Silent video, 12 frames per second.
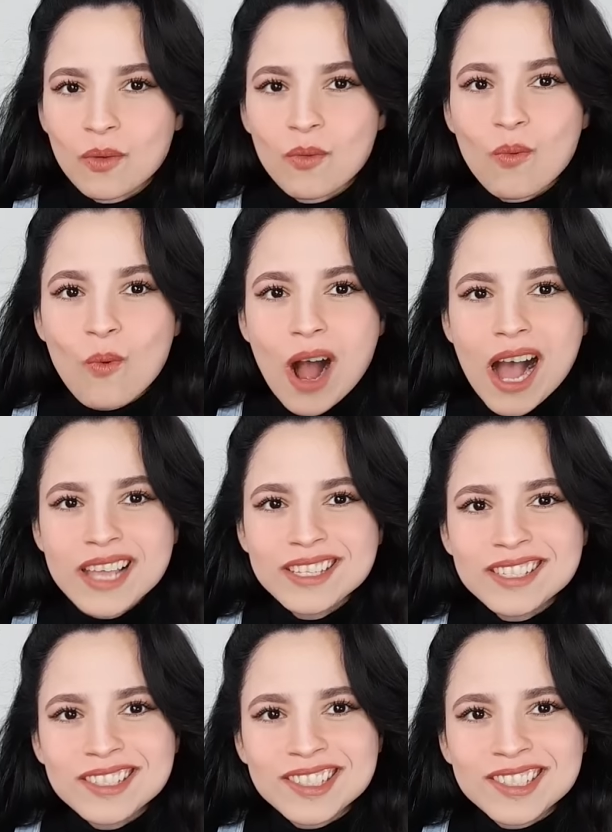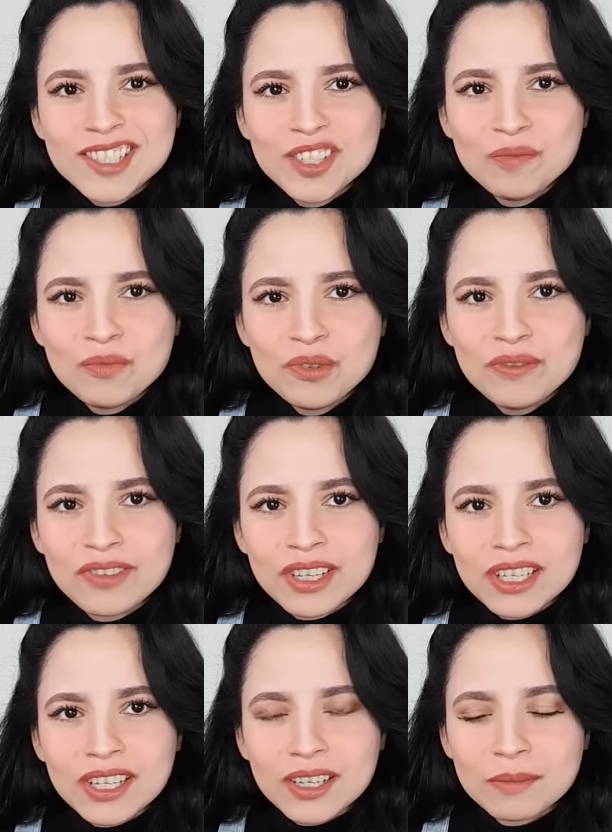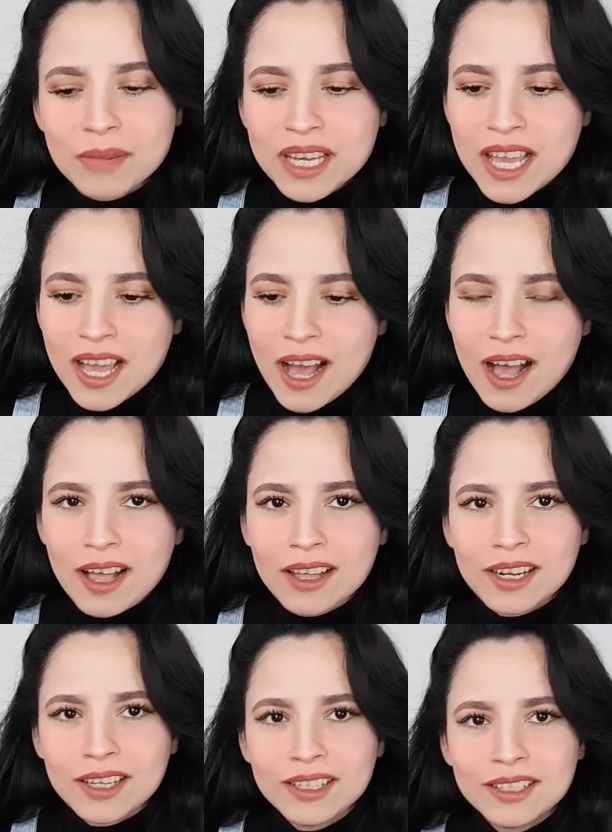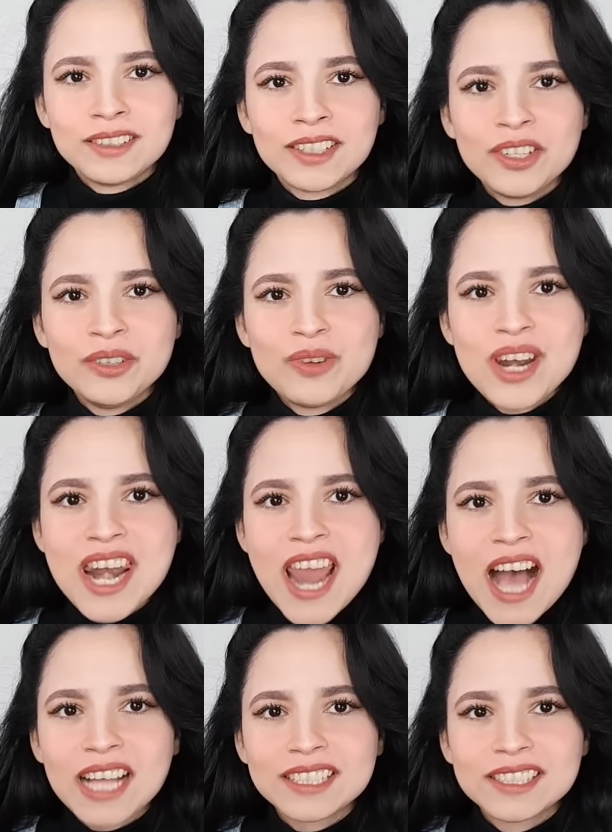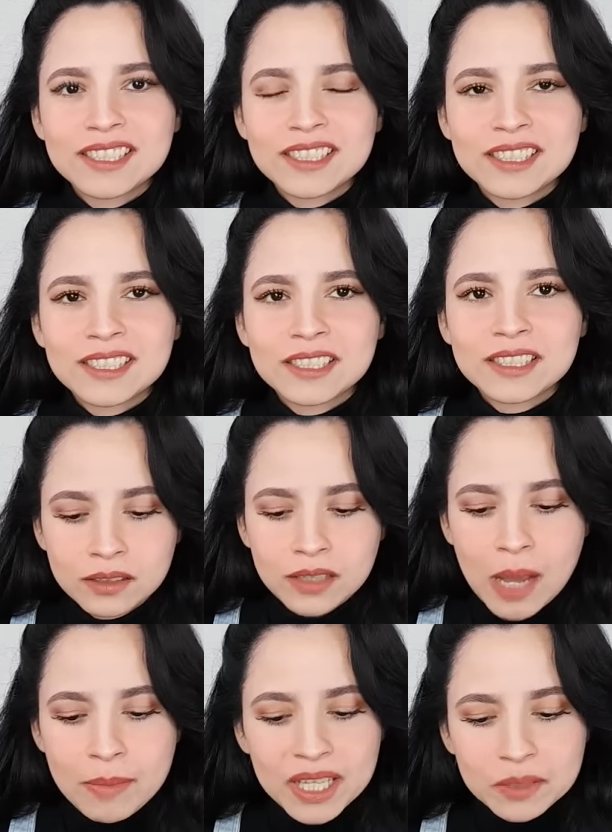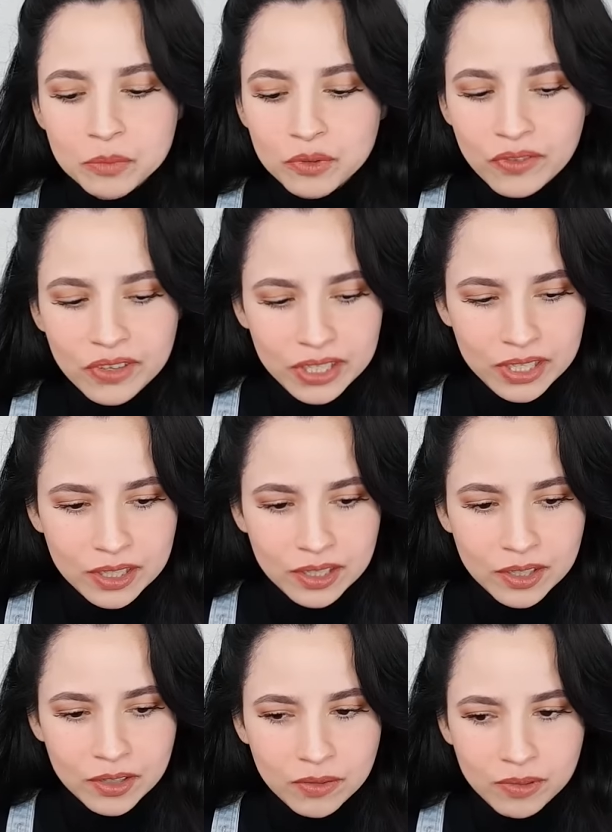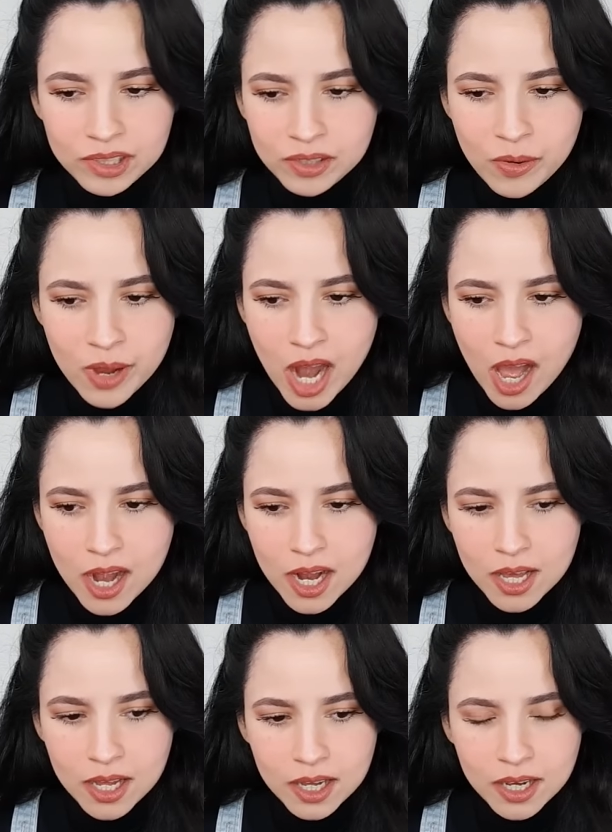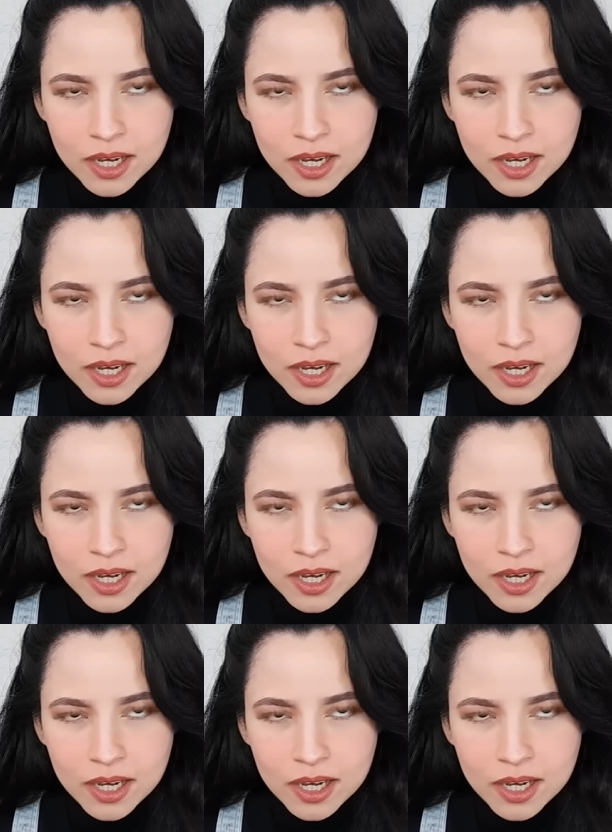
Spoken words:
Why is it still moving? My god. Can you not? I'm not moving. What's going on?